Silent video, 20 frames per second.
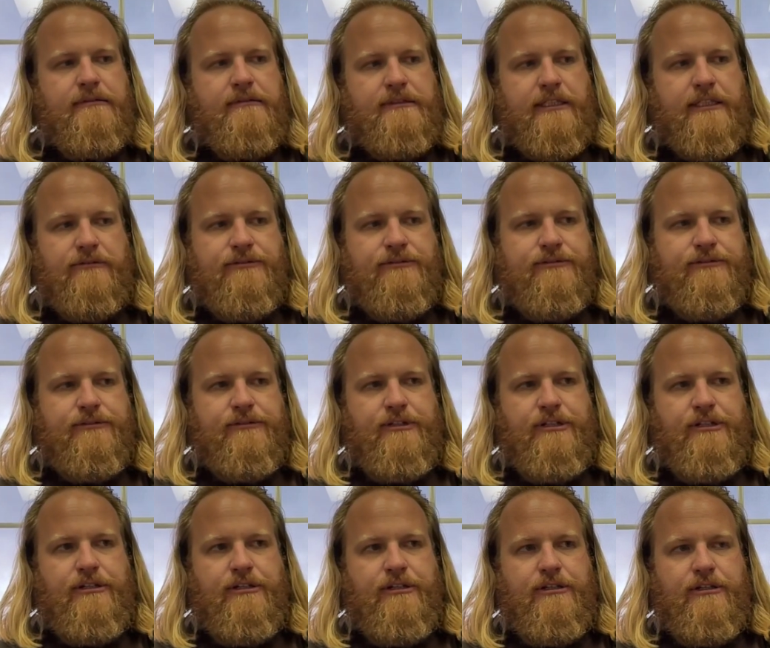there's,
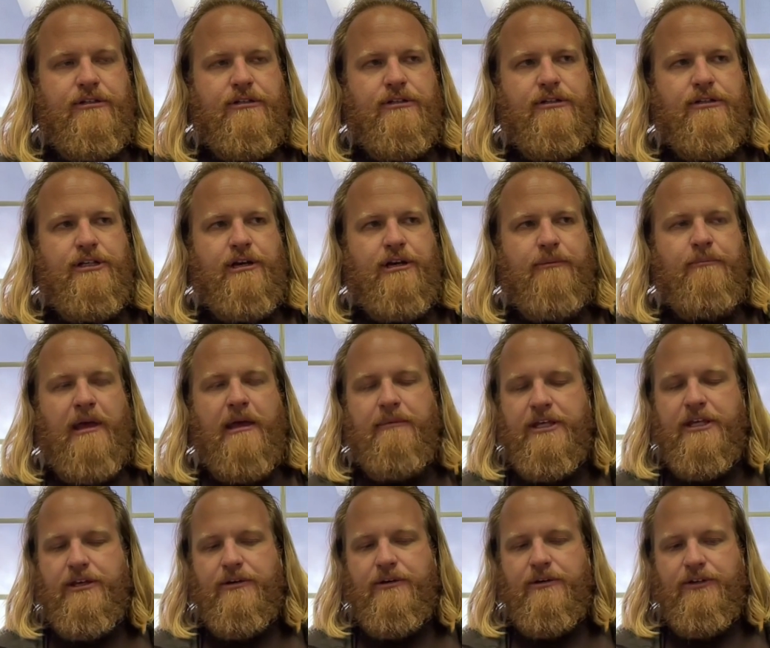maybe
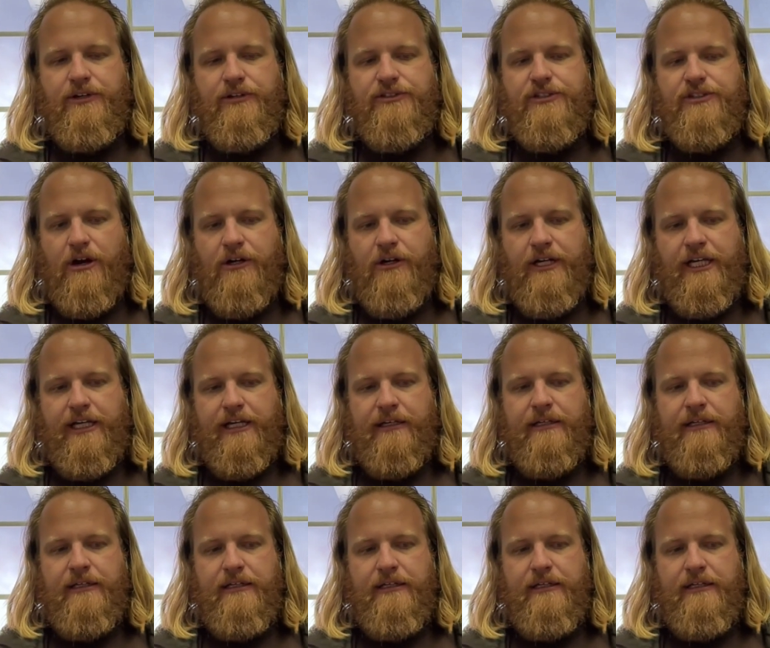you're starting